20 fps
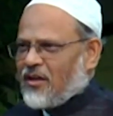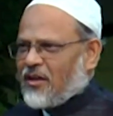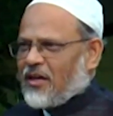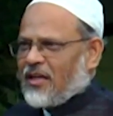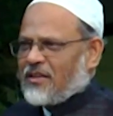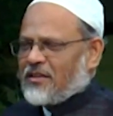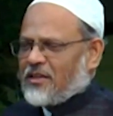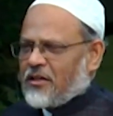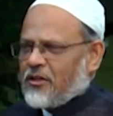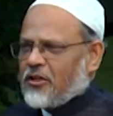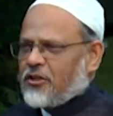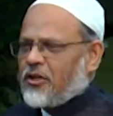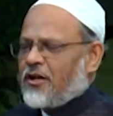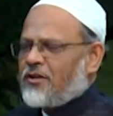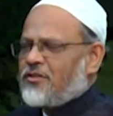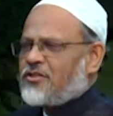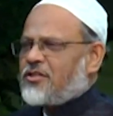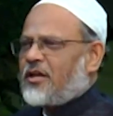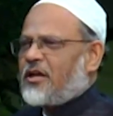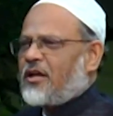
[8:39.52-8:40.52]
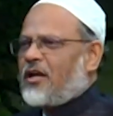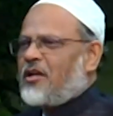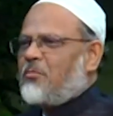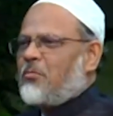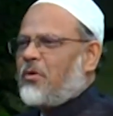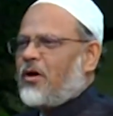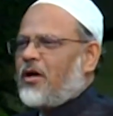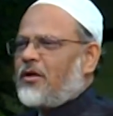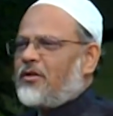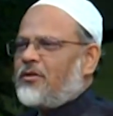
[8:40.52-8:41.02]
And then it ends again
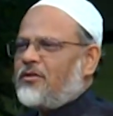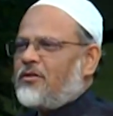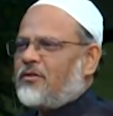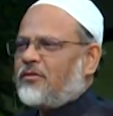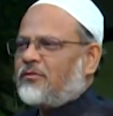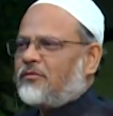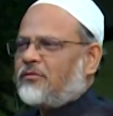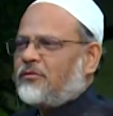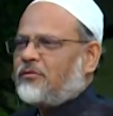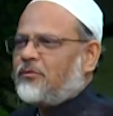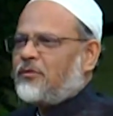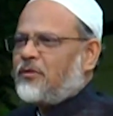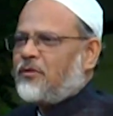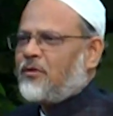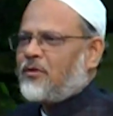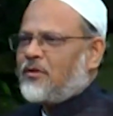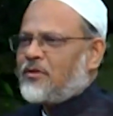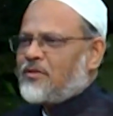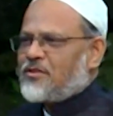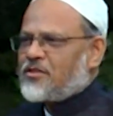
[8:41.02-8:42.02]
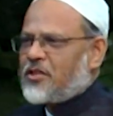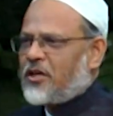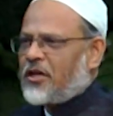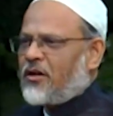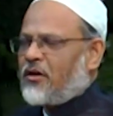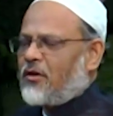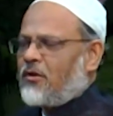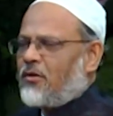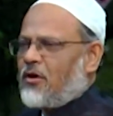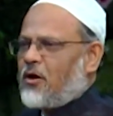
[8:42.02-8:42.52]
by
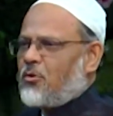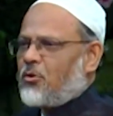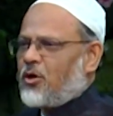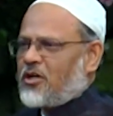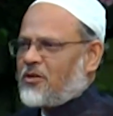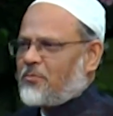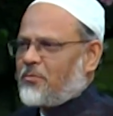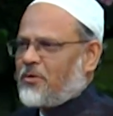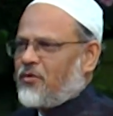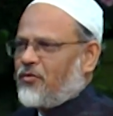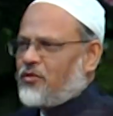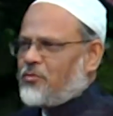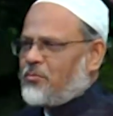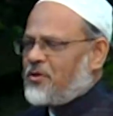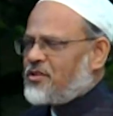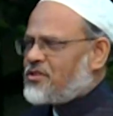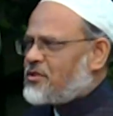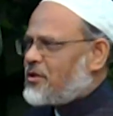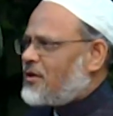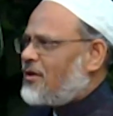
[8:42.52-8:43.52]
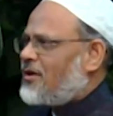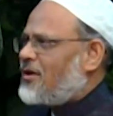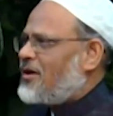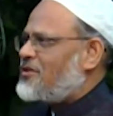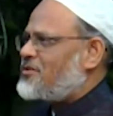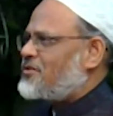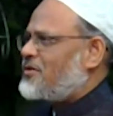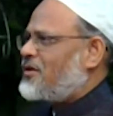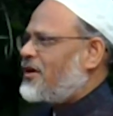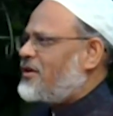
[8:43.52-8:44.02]
saying Allahu Akbar, which means
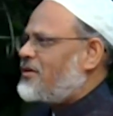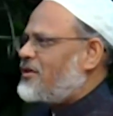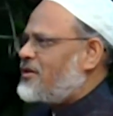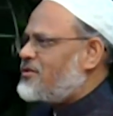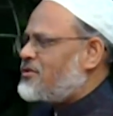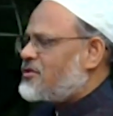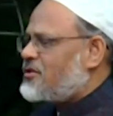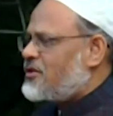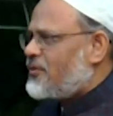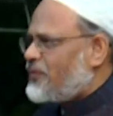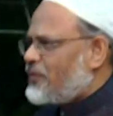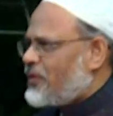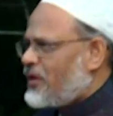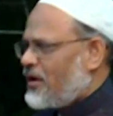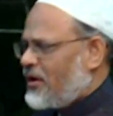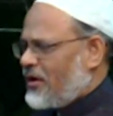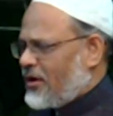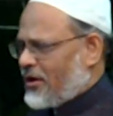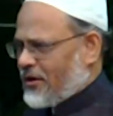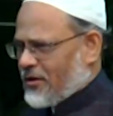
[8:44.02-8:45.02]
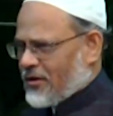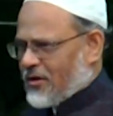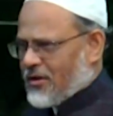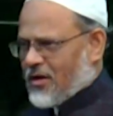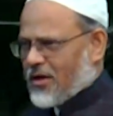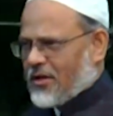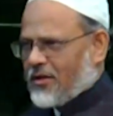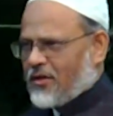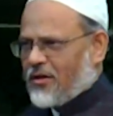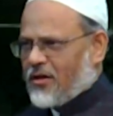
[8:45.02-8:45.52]
Allah is greatest. And
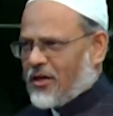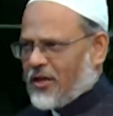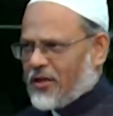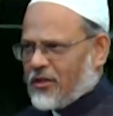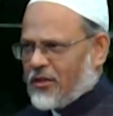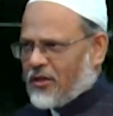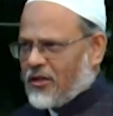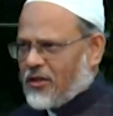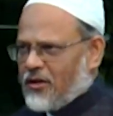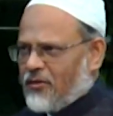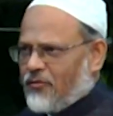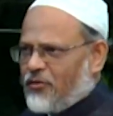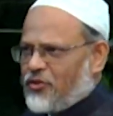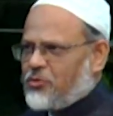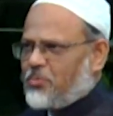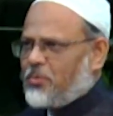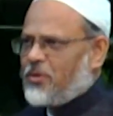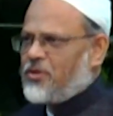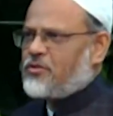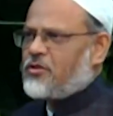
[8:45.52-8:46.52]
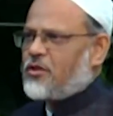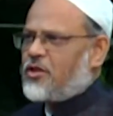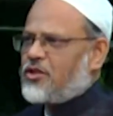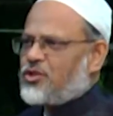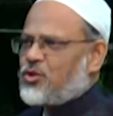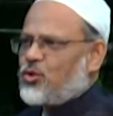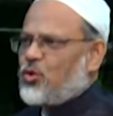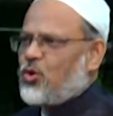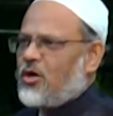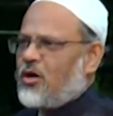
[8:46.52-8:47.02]
La ilaha illallah, which means there
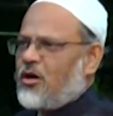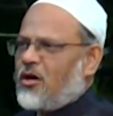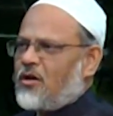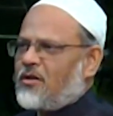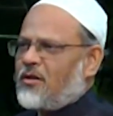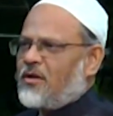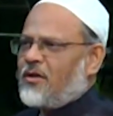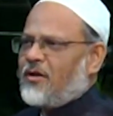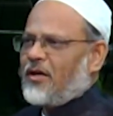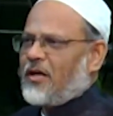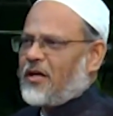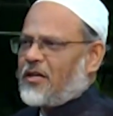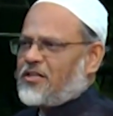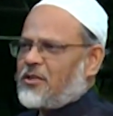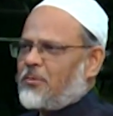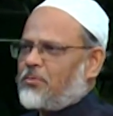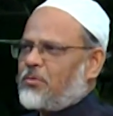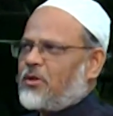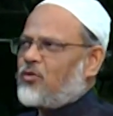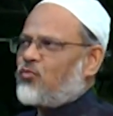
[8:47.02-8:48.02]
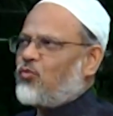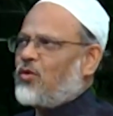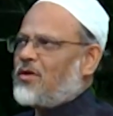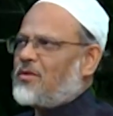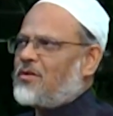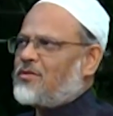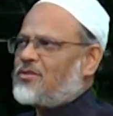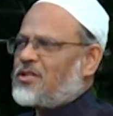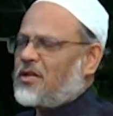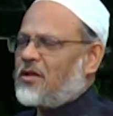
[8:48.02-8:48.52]
is no God except that
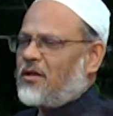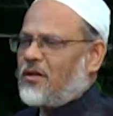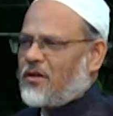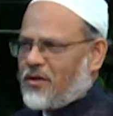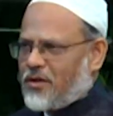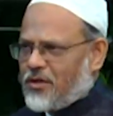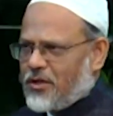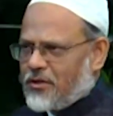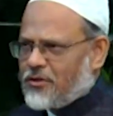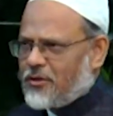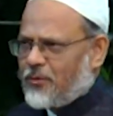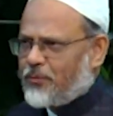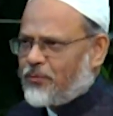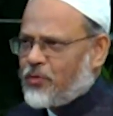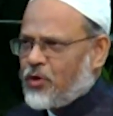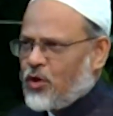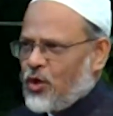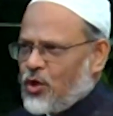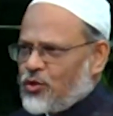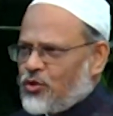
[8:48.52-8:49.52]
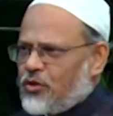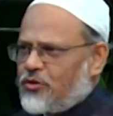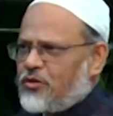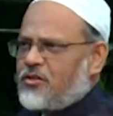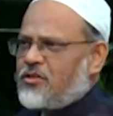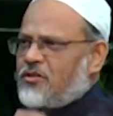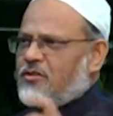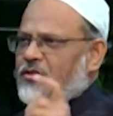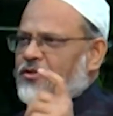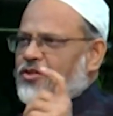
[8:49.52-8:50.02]
one single Creator. So
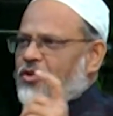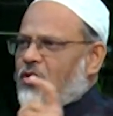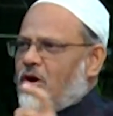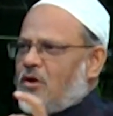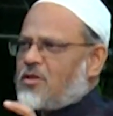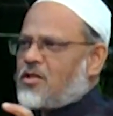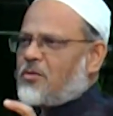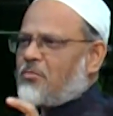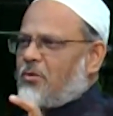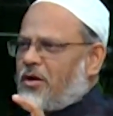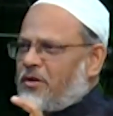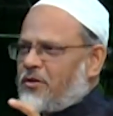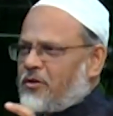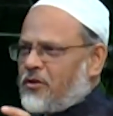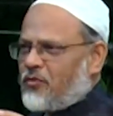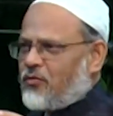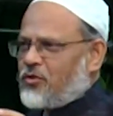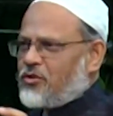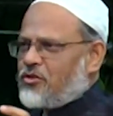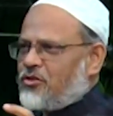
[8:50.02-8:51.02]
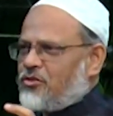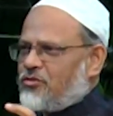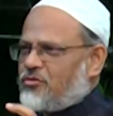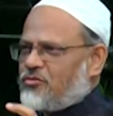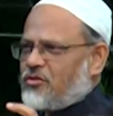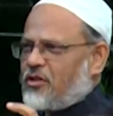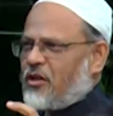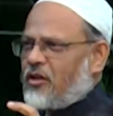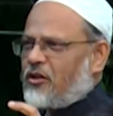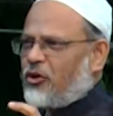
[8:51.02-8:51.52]
this is a short reminder, which
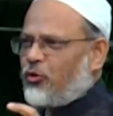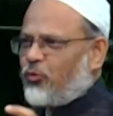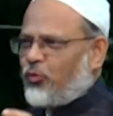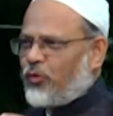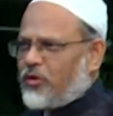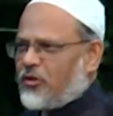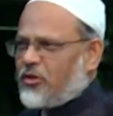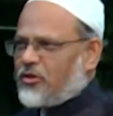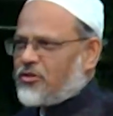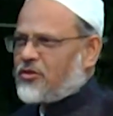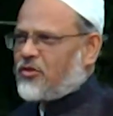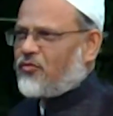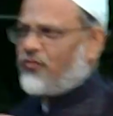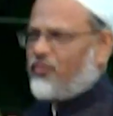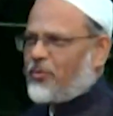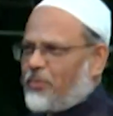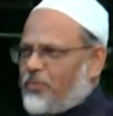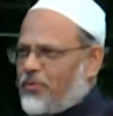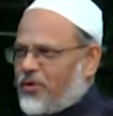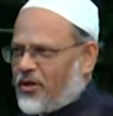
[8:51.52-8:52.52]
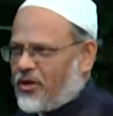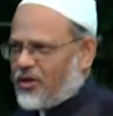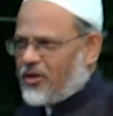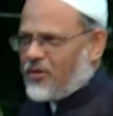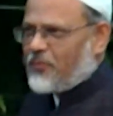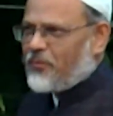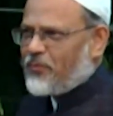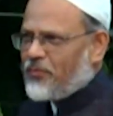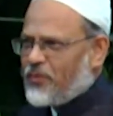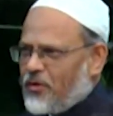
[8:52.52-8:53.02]
is an invitation for
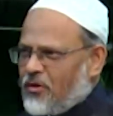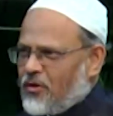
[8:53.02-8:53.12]
prayer,